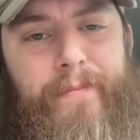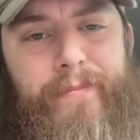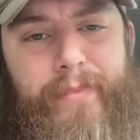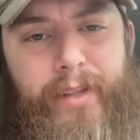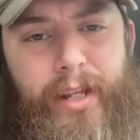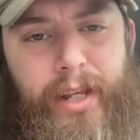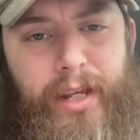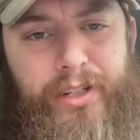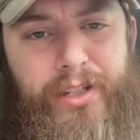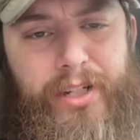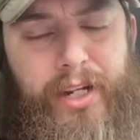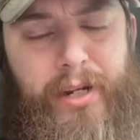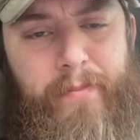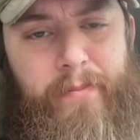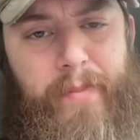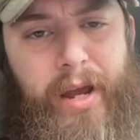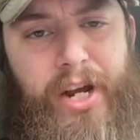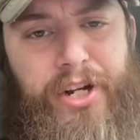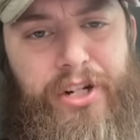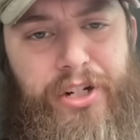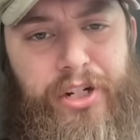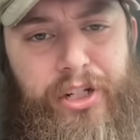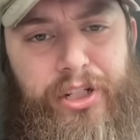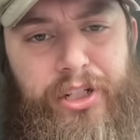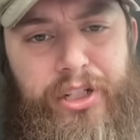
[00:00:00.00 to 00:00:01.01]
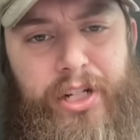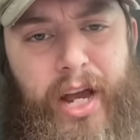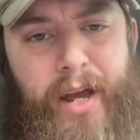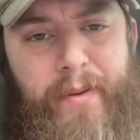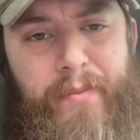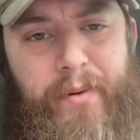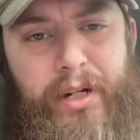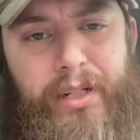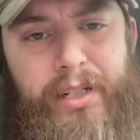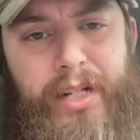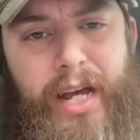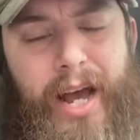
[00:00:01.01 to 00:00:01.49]
is a major
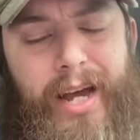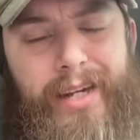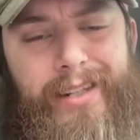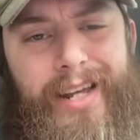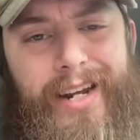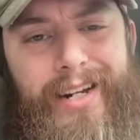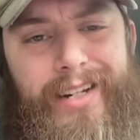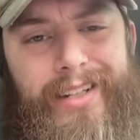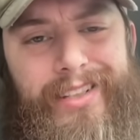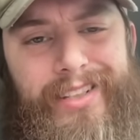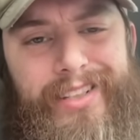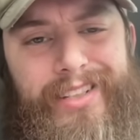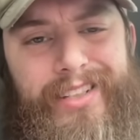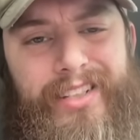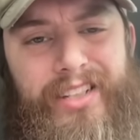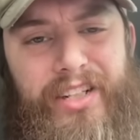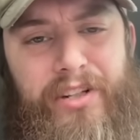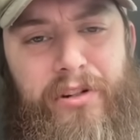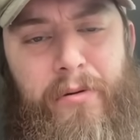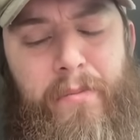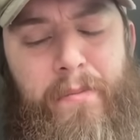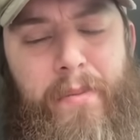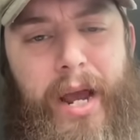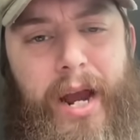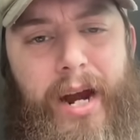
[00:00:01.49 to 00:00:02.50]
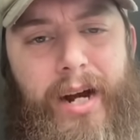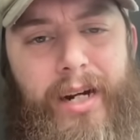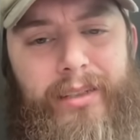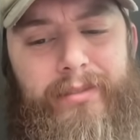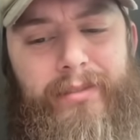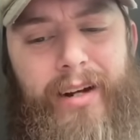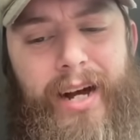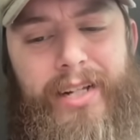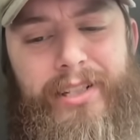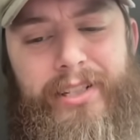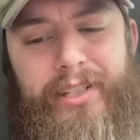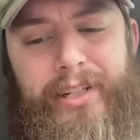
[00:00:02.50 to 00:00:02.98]
cyber attack that is still
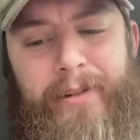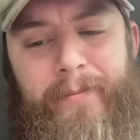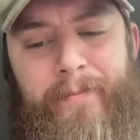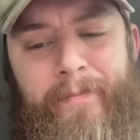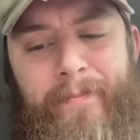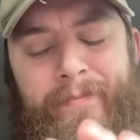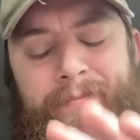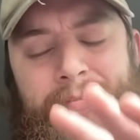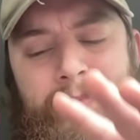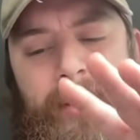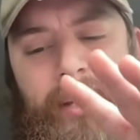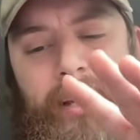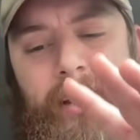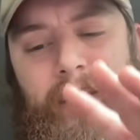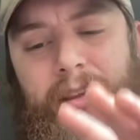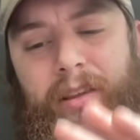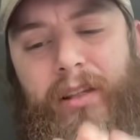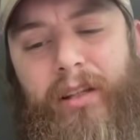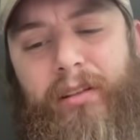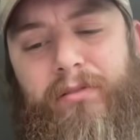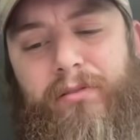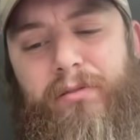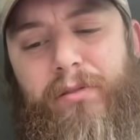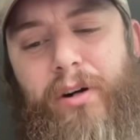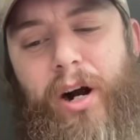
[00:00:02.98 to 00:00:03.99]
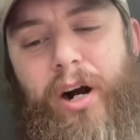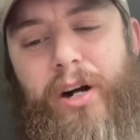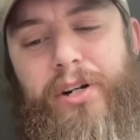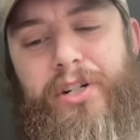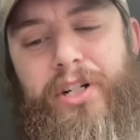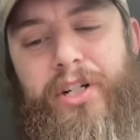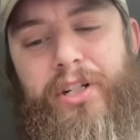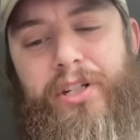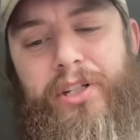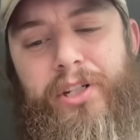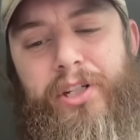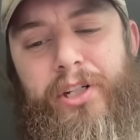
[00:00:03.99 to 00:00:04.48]
paralyzing the
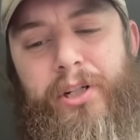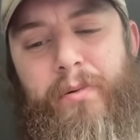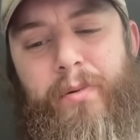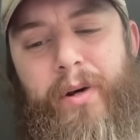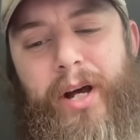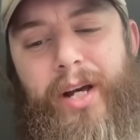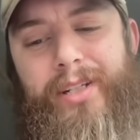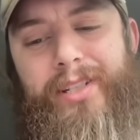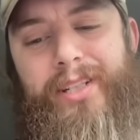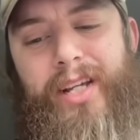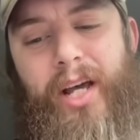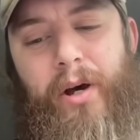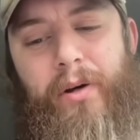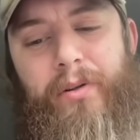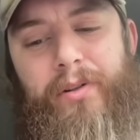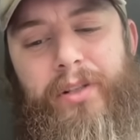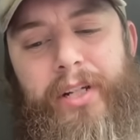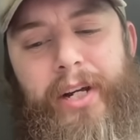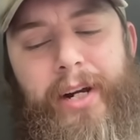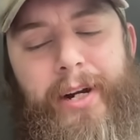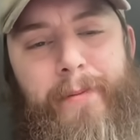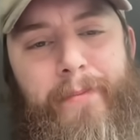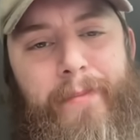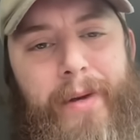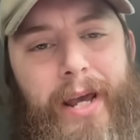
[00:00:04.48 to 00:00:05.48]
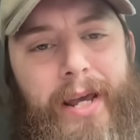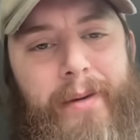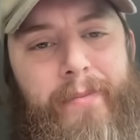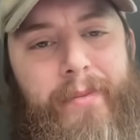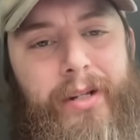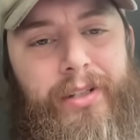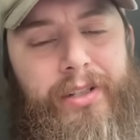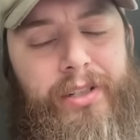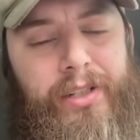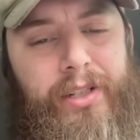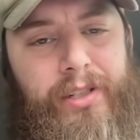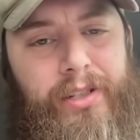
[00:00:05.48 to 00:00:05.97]
largest U.S. healthcare
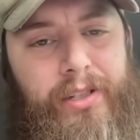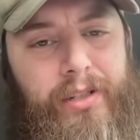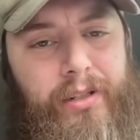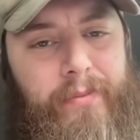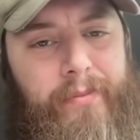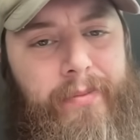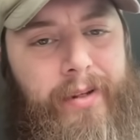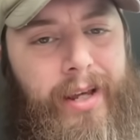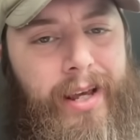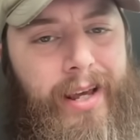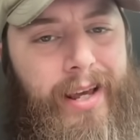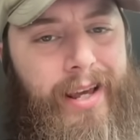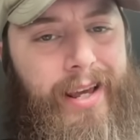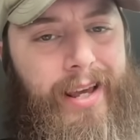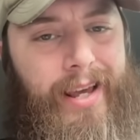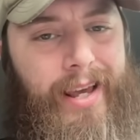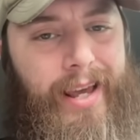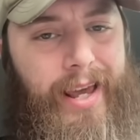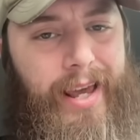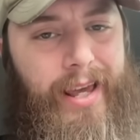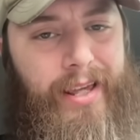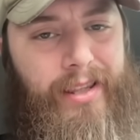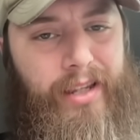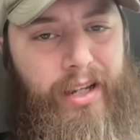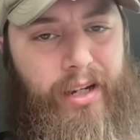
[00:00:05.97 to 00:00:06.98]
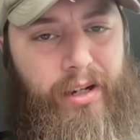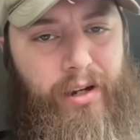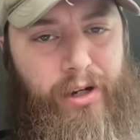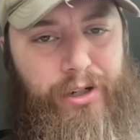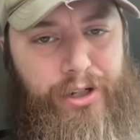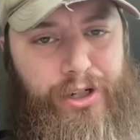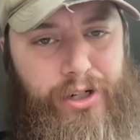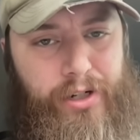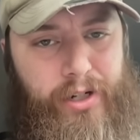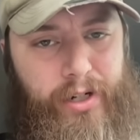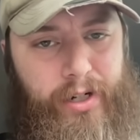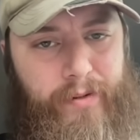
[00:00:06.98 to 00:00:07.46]
payment system in the
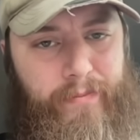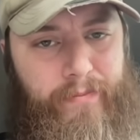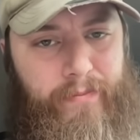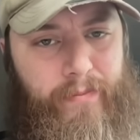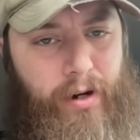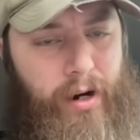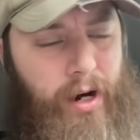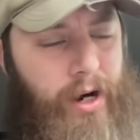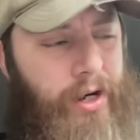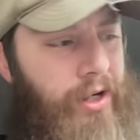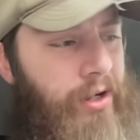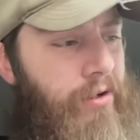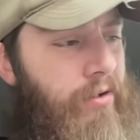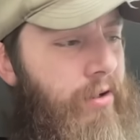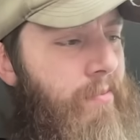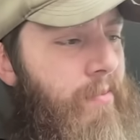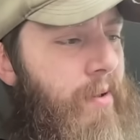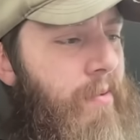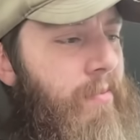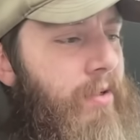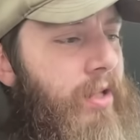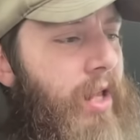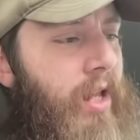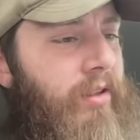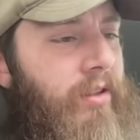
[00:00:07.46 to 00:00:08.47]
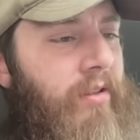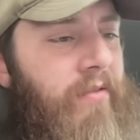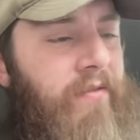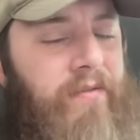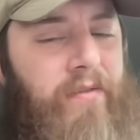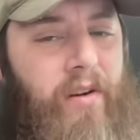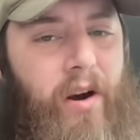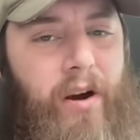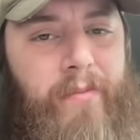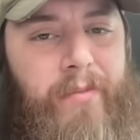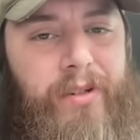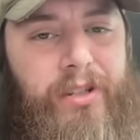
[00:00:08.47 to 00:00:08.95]
country, right? You remember that the
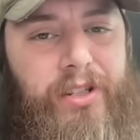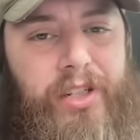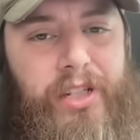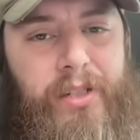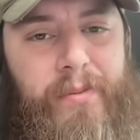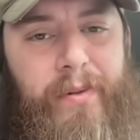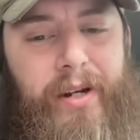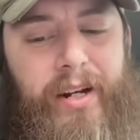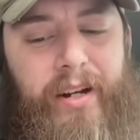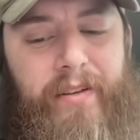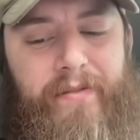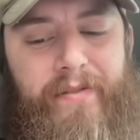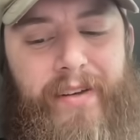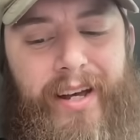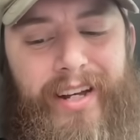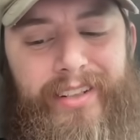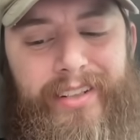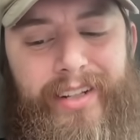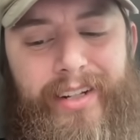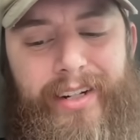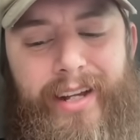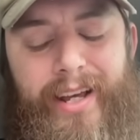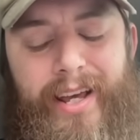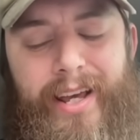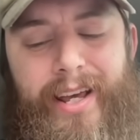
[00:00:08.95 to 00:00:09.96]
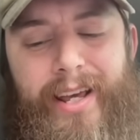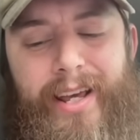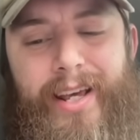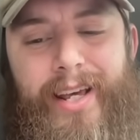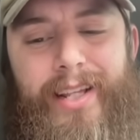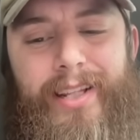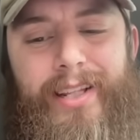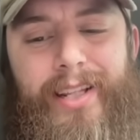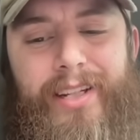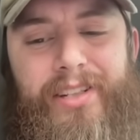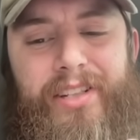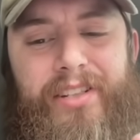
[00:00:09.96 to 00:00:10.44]
pharmacies being affected,
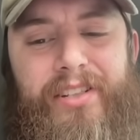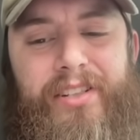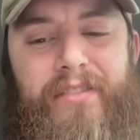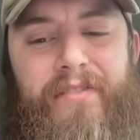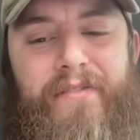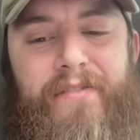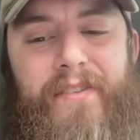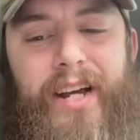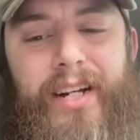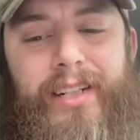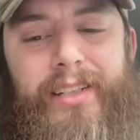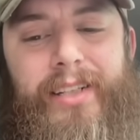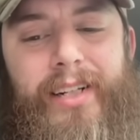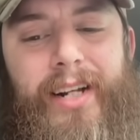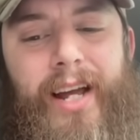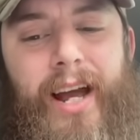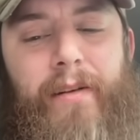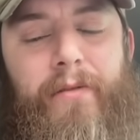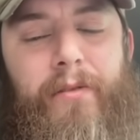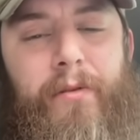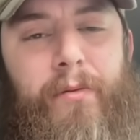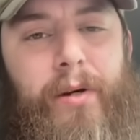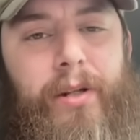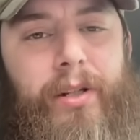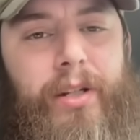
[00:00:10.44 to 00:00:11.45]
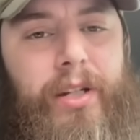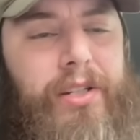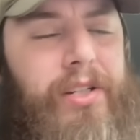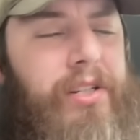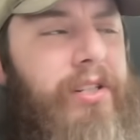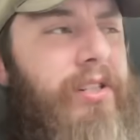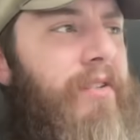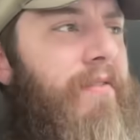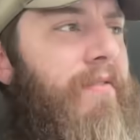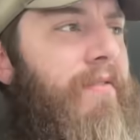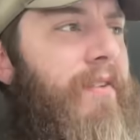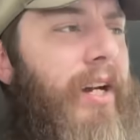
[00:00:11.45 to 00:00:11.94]
this is affecting everyone.
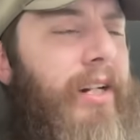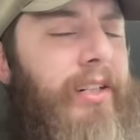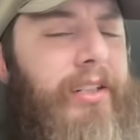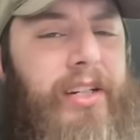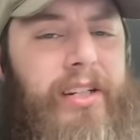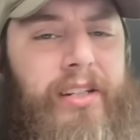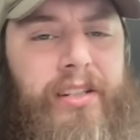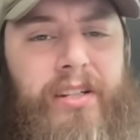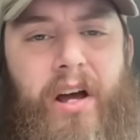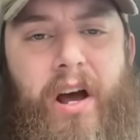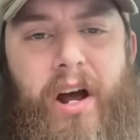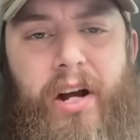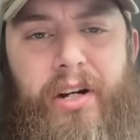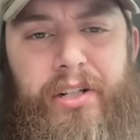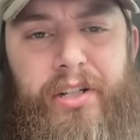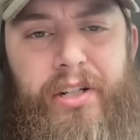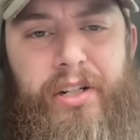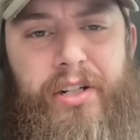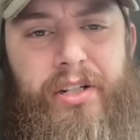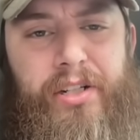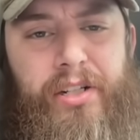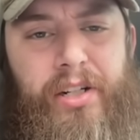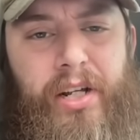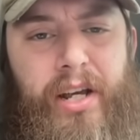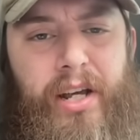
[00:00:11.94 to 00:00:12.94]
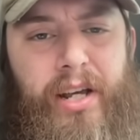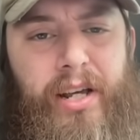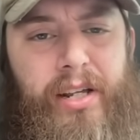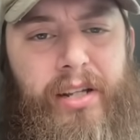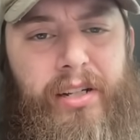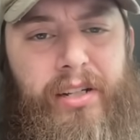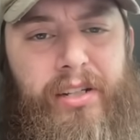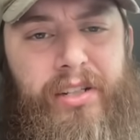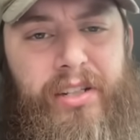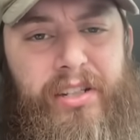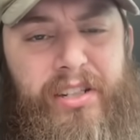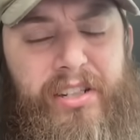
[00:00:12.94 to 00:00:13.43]
This is affecting doctors.
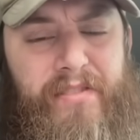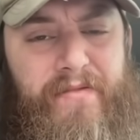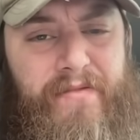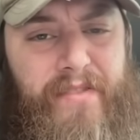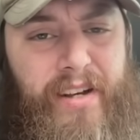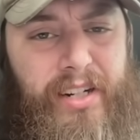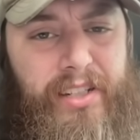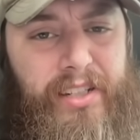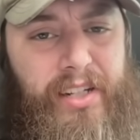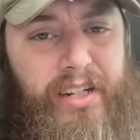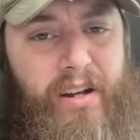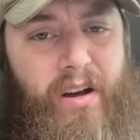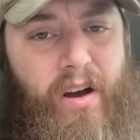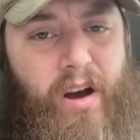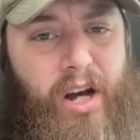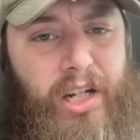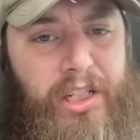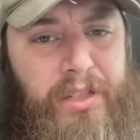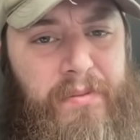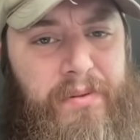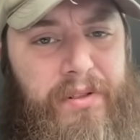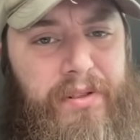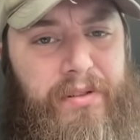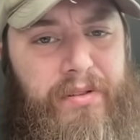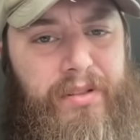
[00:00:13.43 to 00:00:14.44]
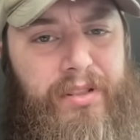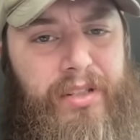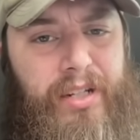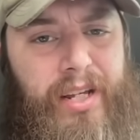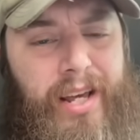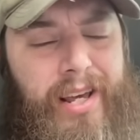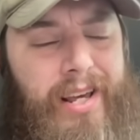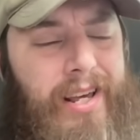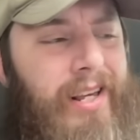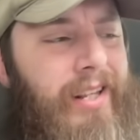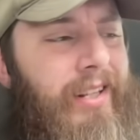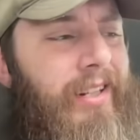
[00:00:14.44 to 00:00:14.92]
This is affecting hospitals.
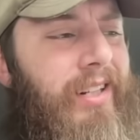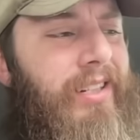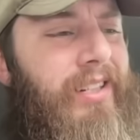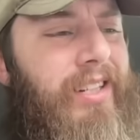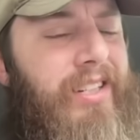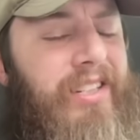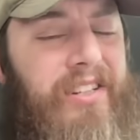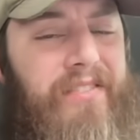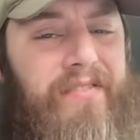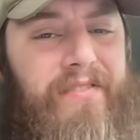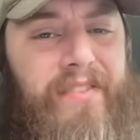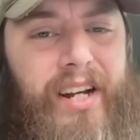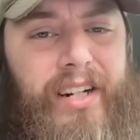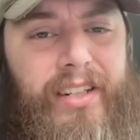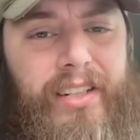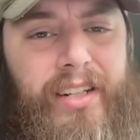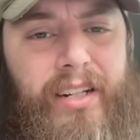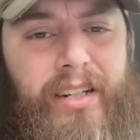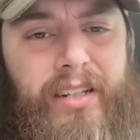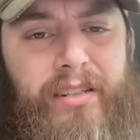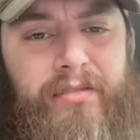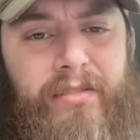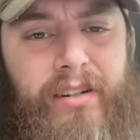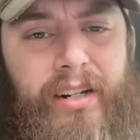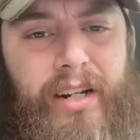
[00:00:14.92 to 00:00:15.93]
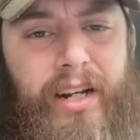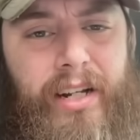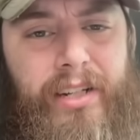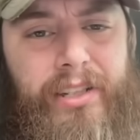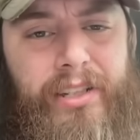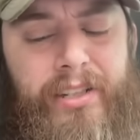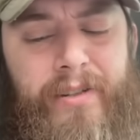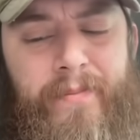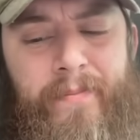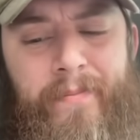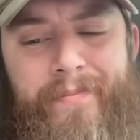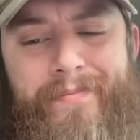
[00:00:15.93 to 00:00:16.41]
This is affecting
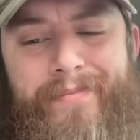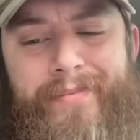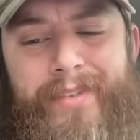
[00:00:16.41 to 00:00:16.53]
clinics.